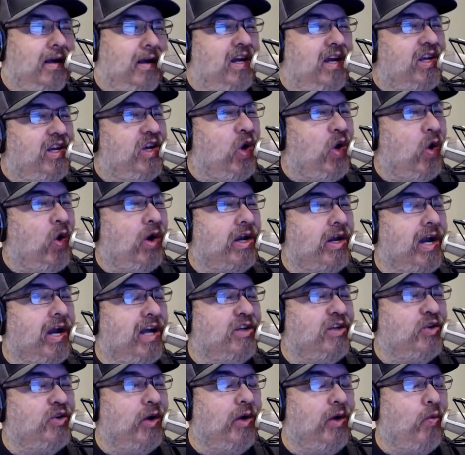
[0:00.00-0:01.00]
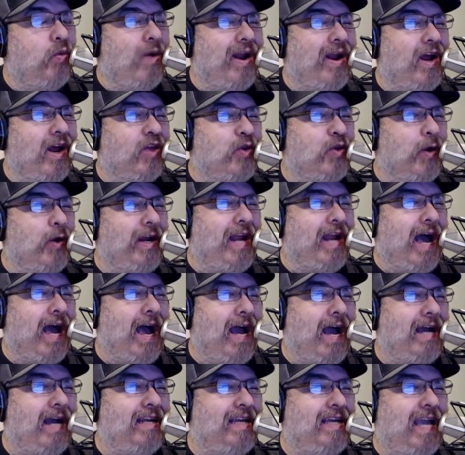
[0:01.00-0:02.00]
Your Country
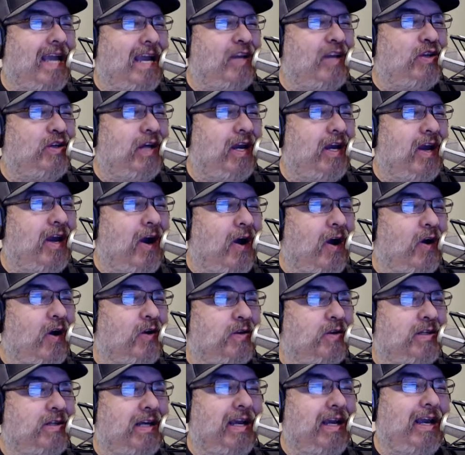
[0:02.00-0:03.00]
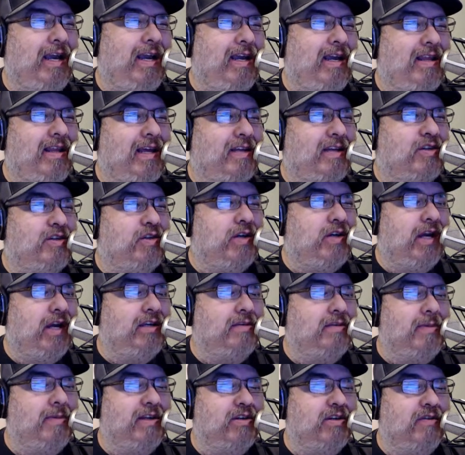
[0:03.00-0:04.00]
1039 KGRT. That's
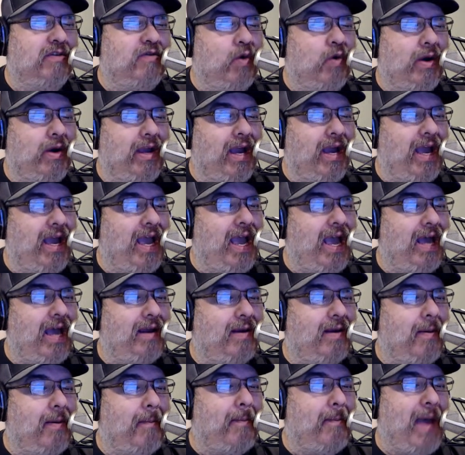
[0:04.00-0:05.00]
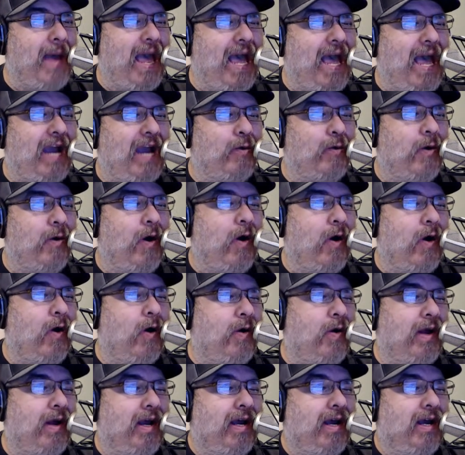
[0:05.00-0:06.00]
Chase Mitchell for you and Back
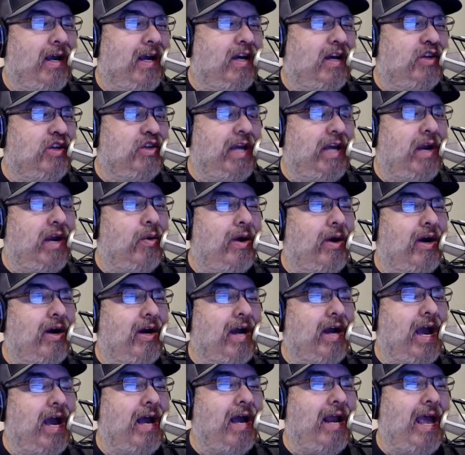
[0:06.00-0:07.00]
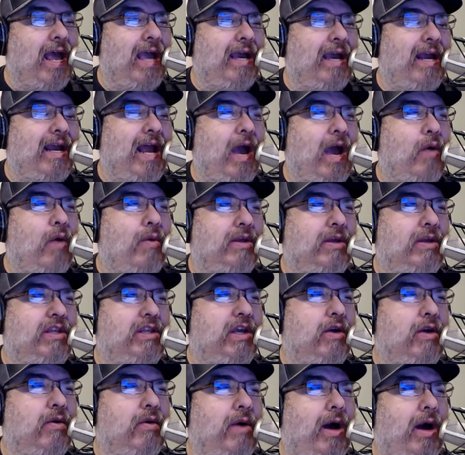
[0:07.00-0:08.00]
Road. Gina Aragon hanging out with
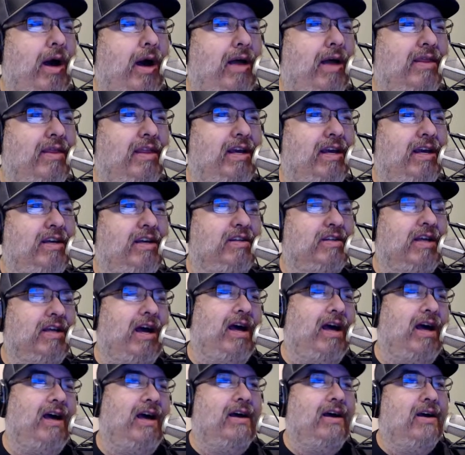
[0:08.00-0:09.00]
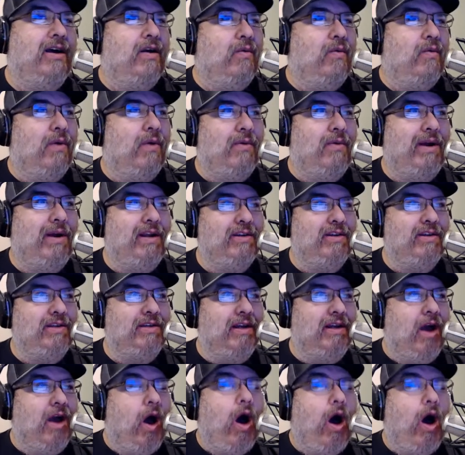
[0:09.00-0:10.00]
you on this. Uh, well, what is it?